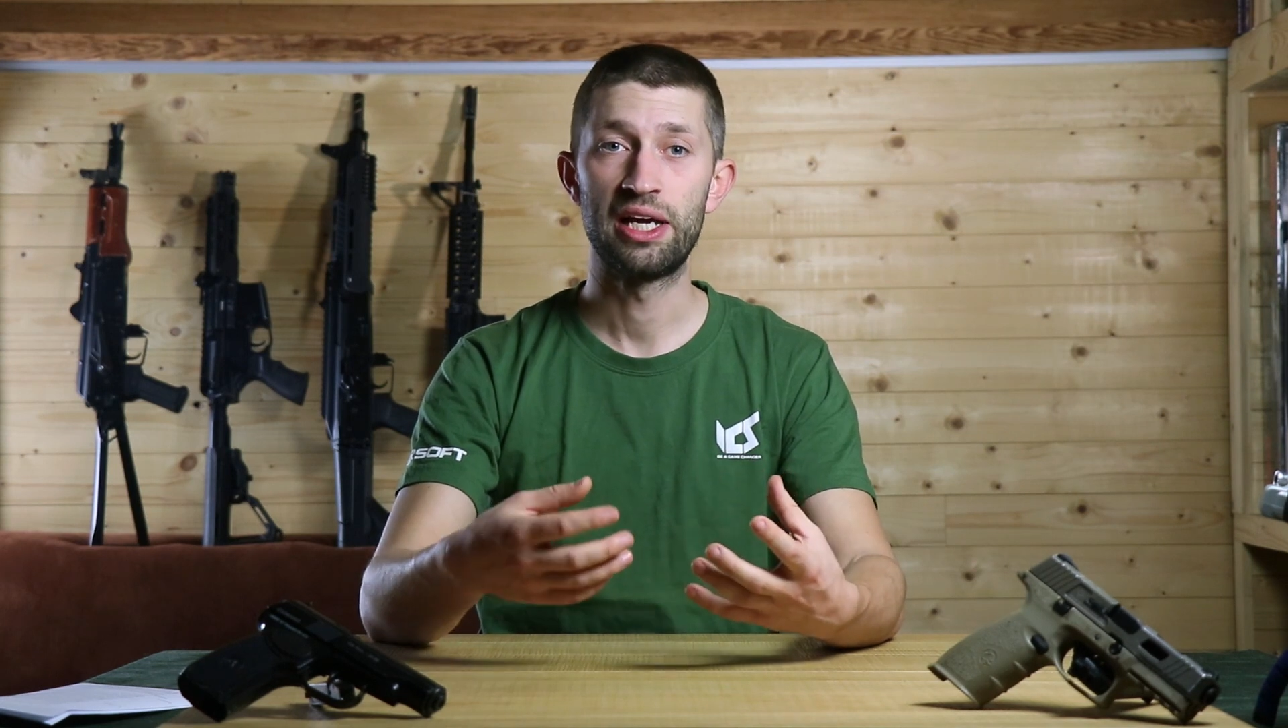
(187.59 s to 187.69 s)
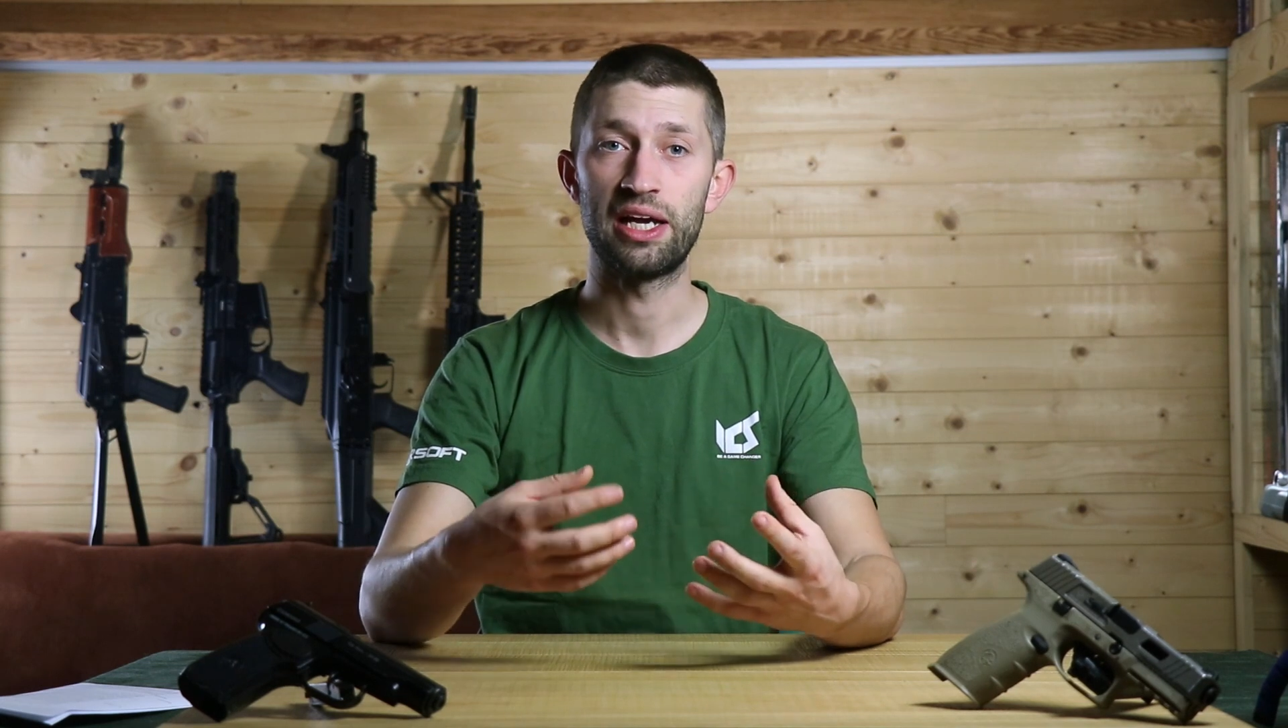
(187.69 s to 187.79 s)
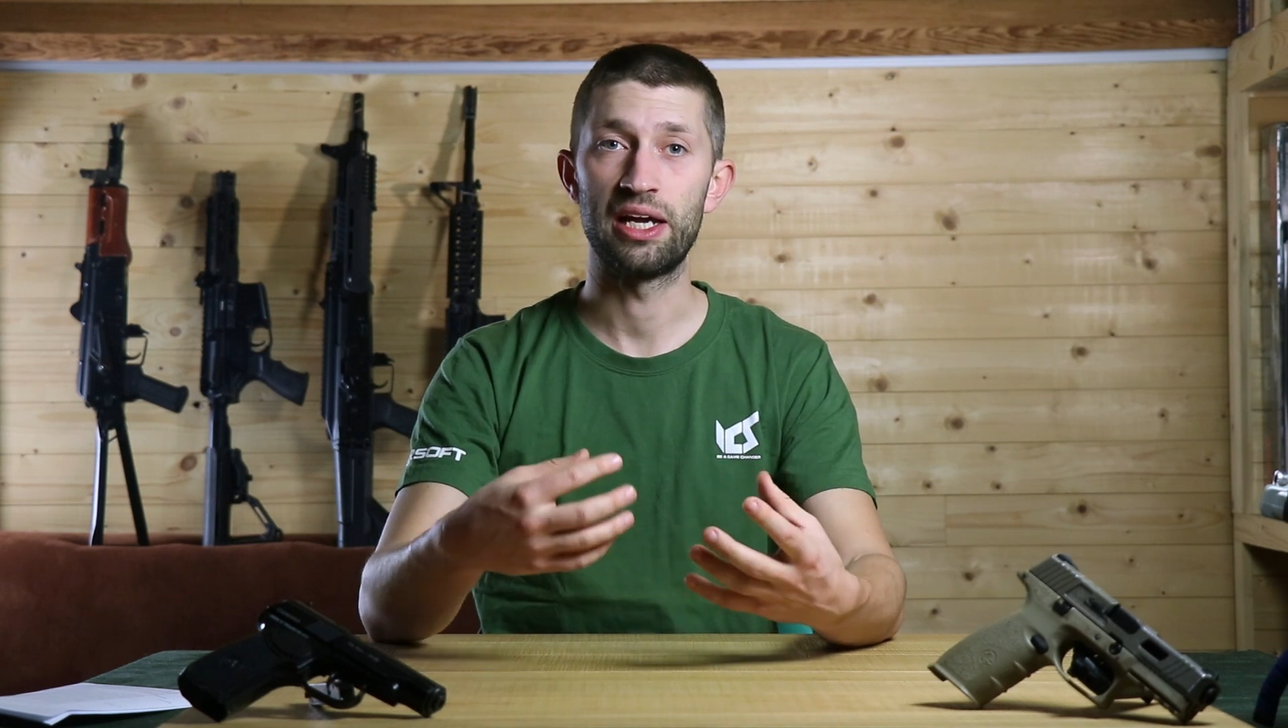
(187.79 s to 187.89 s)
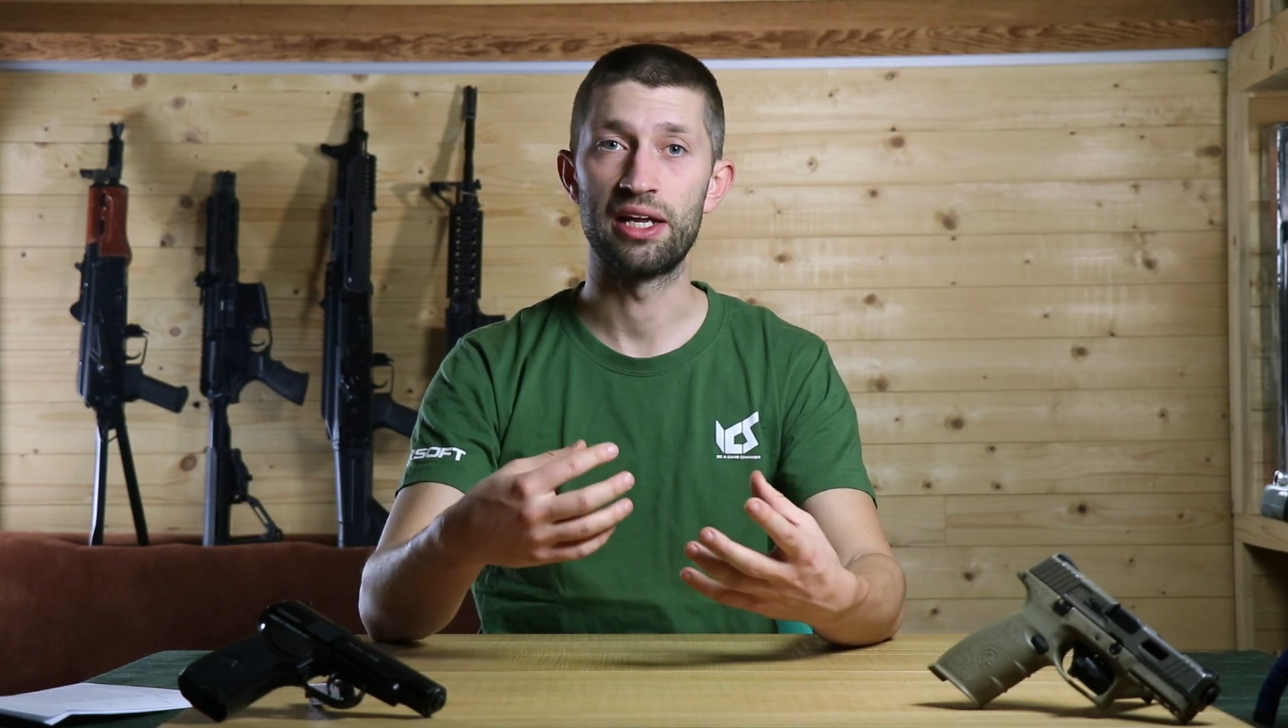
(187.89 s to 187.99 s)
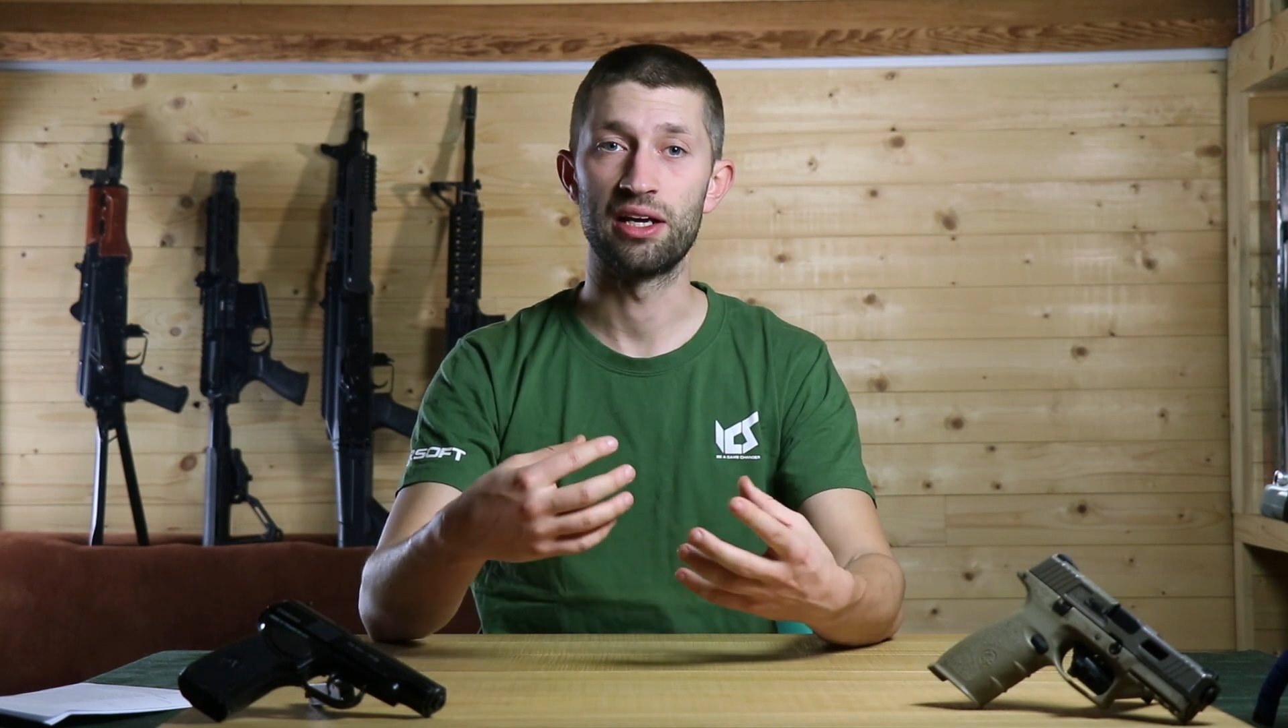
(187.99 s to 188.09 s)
and